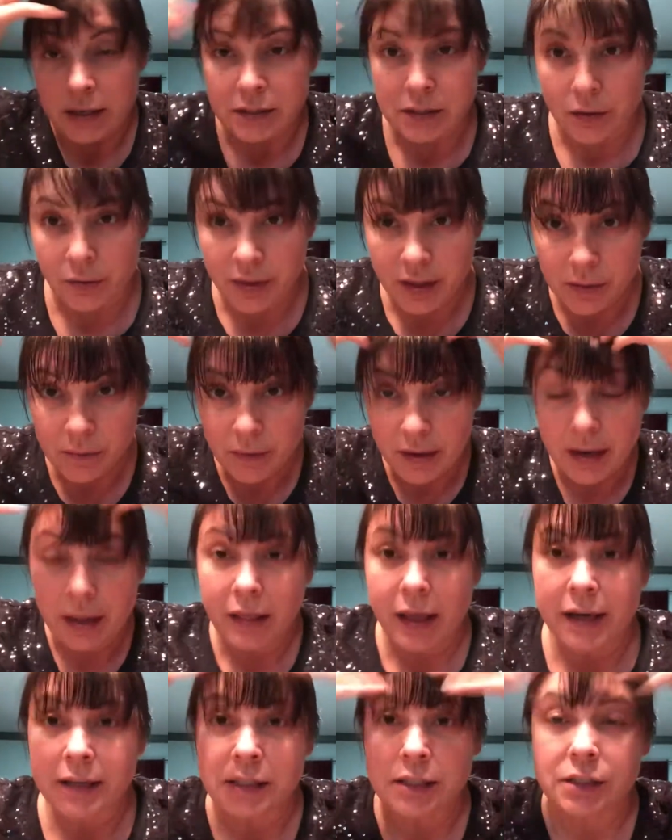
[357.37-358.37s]
So then what I
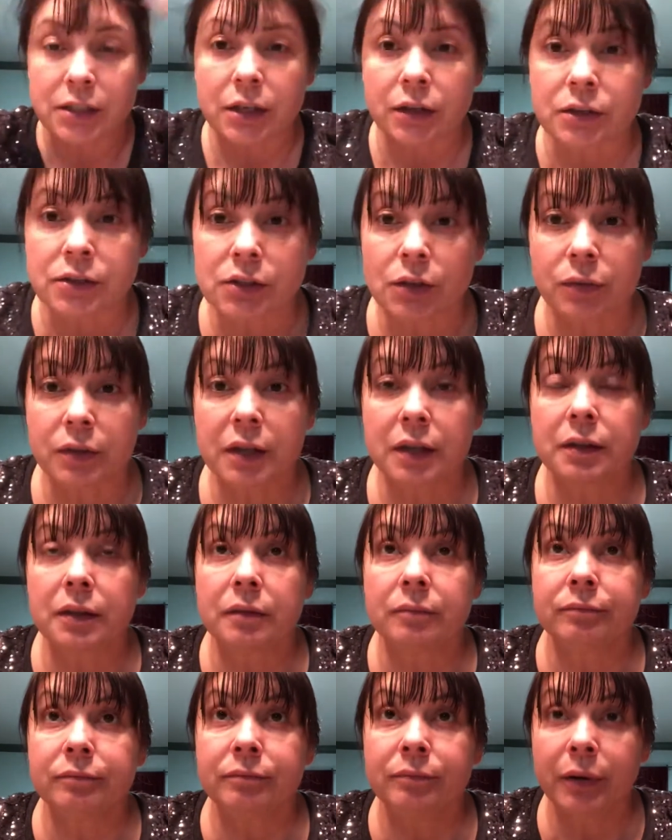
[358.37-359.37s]
like to do, so then,
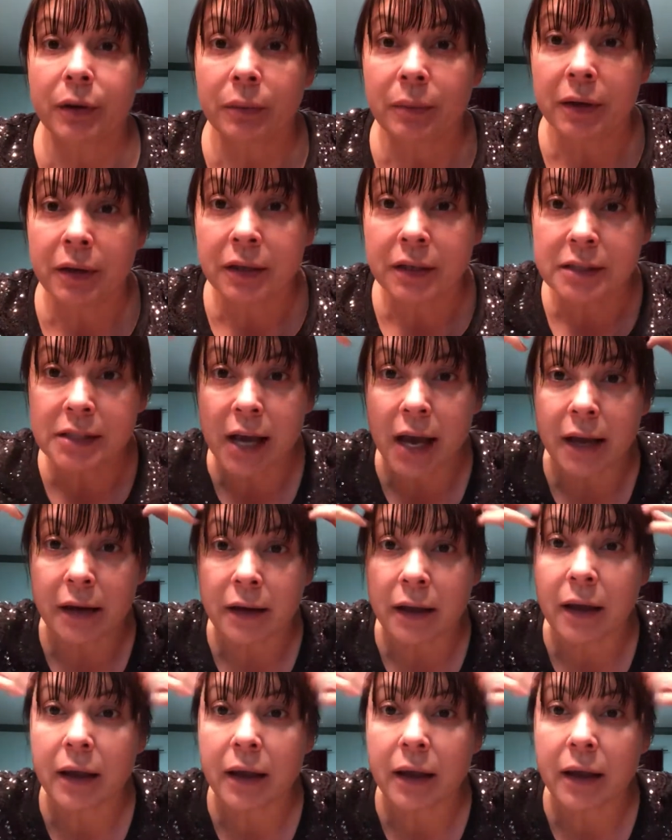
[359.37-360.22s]
boom, done.